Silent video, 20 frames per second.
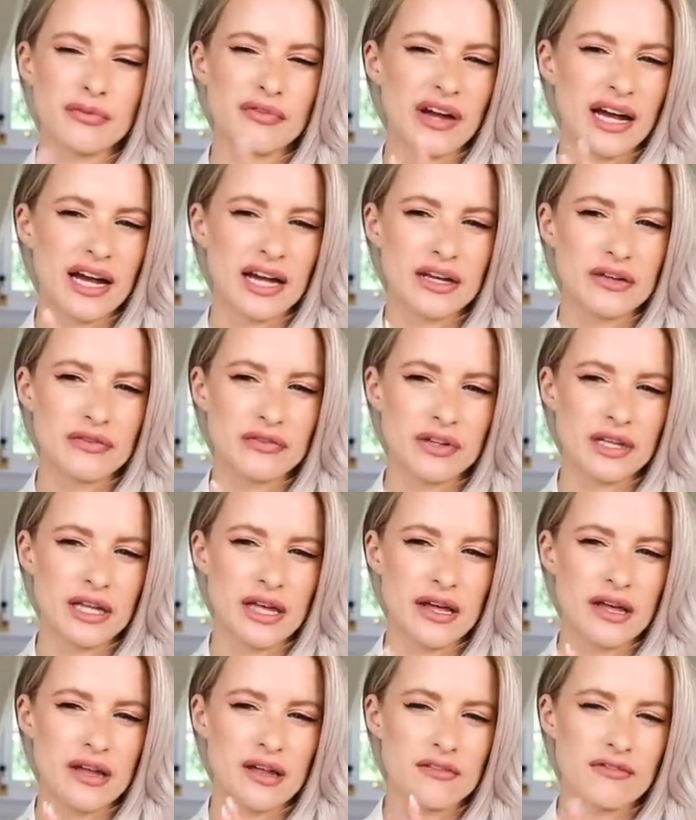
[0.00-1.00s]
five
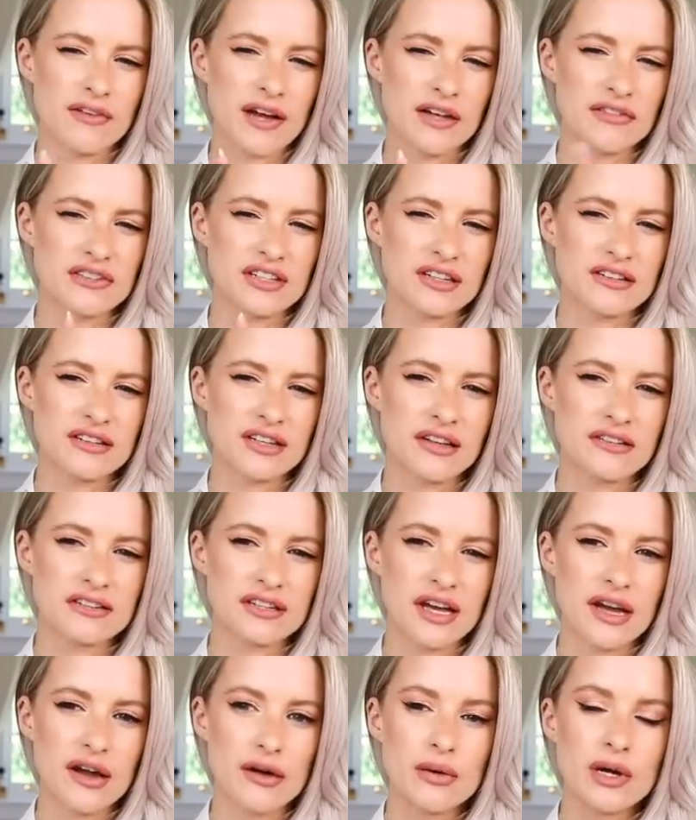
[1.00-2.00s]
year, five, six years
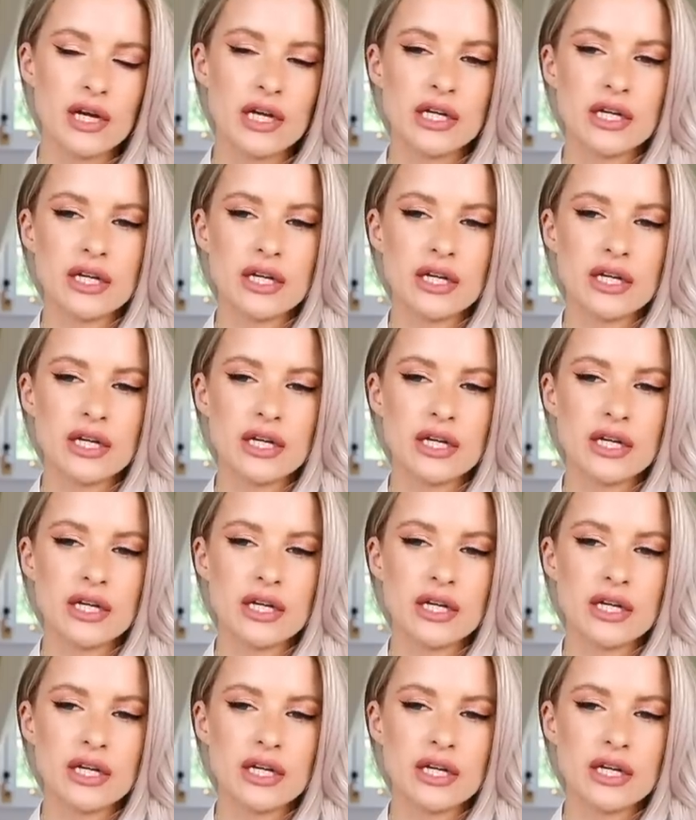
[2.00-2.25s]
ago,